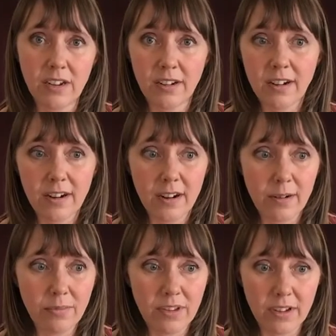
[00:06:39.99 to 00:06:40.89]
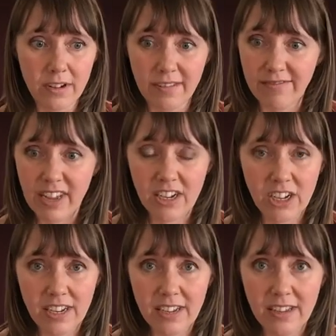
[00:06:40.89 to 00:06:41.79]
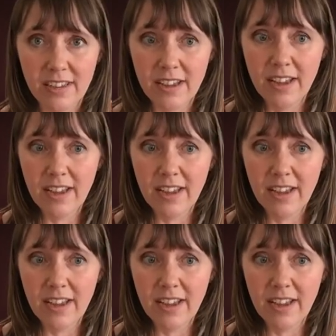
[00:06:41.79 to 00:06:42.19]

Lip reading: your carbs, your veggies.